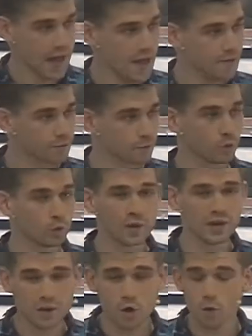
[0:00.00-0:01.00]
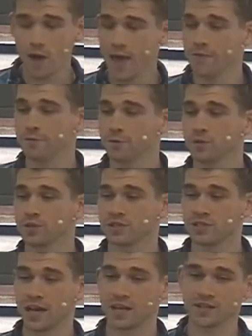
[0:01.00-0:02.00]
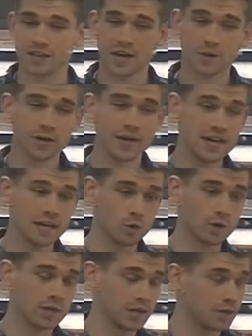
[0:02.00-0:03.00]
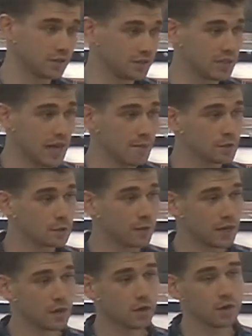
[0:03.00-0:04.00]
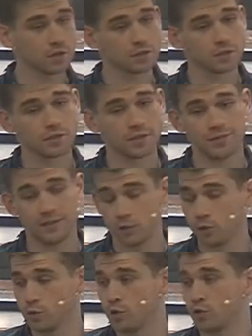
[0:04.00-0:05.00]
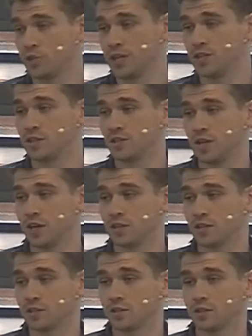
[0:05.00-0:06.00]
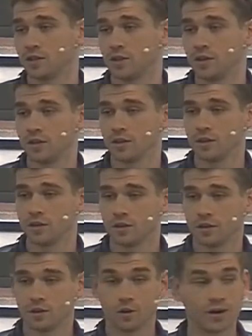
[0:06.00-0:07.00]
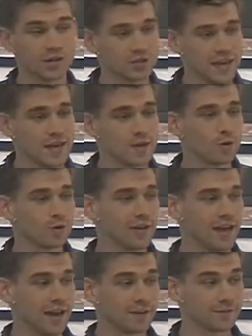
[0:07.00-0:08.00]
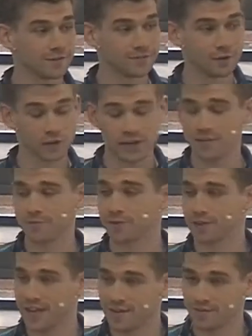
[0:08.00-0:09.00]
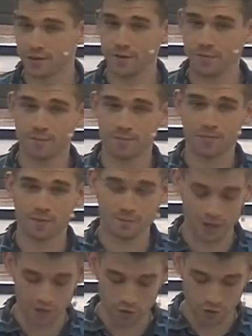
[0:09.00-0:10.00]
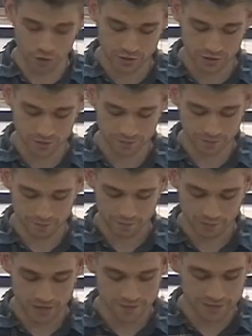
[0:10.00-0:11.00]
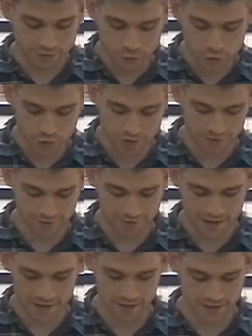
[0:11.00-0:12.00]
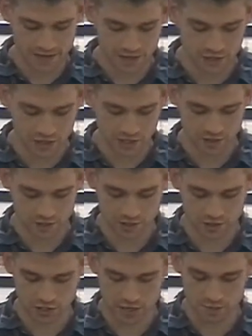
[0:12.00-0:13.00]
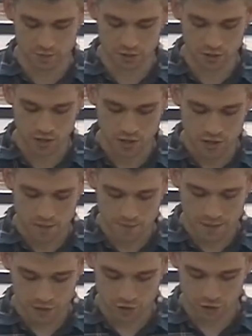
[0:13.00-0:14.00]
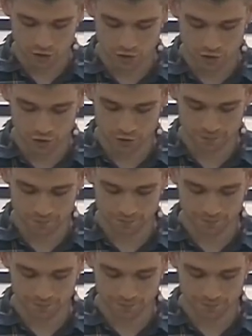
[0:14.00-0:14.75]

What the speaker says: We know everyone stands either equally condemned by God, if they don't know Jesus yet, or else equally and fully forgiven by God, if they do have the faith in Jesus that James mentions.